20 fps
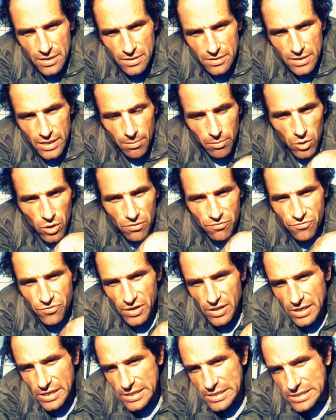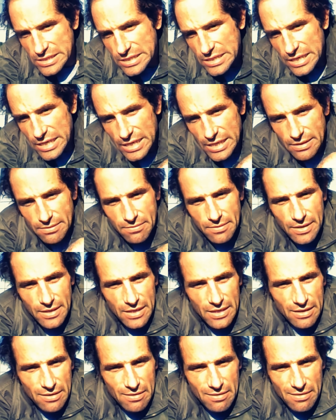couple of villains in a
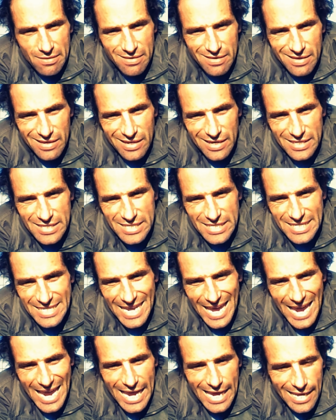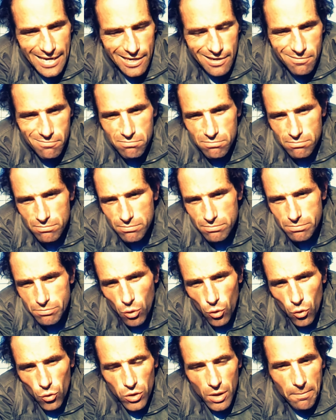sedan
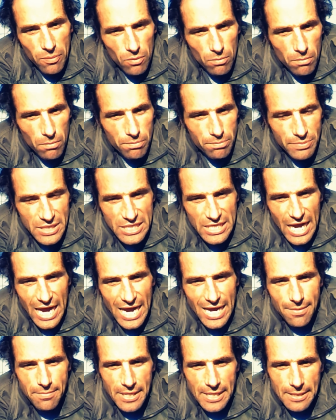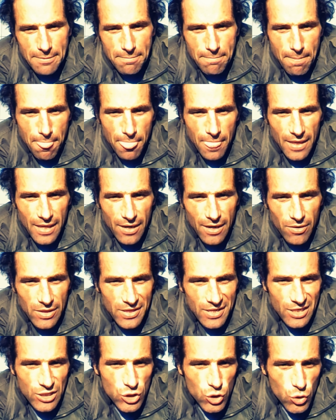pulled up beside me. You know, in
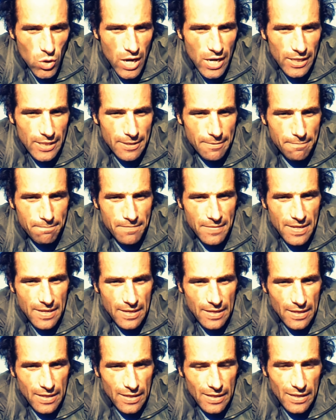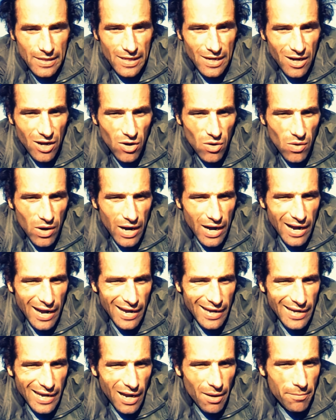their trunk. You know,
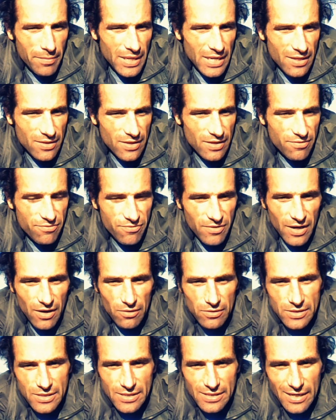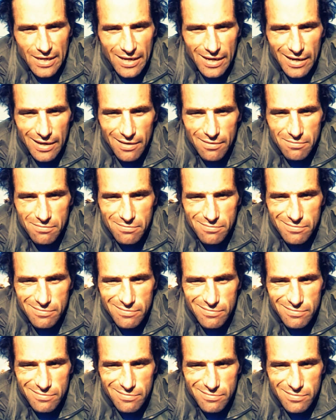I immediately felt,
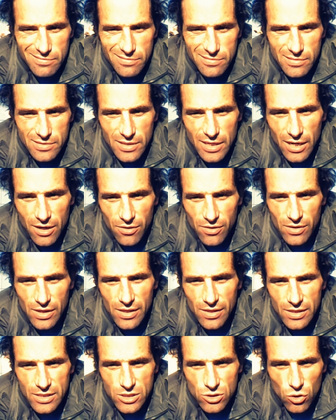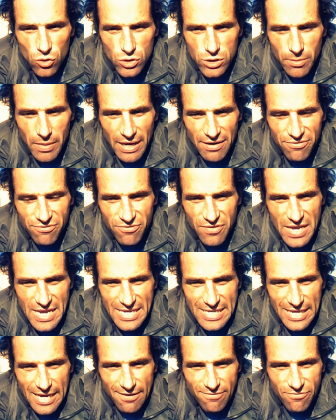you know, in the soles of my
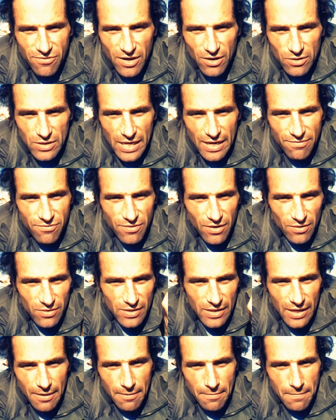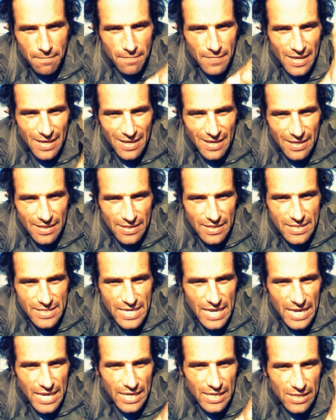feet, I felt the
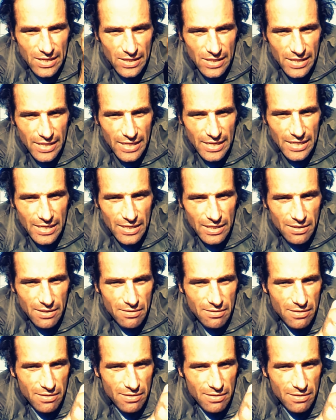tingly